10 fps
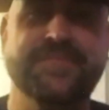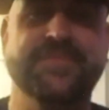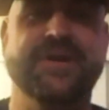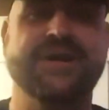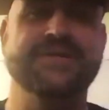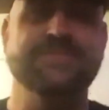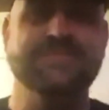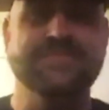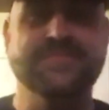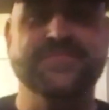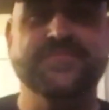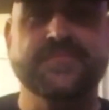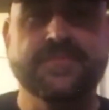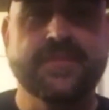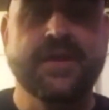Bye.
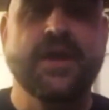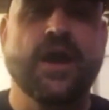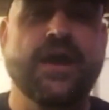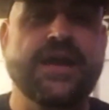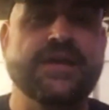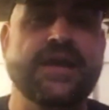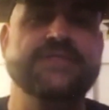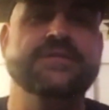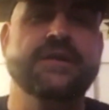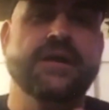All right, guys.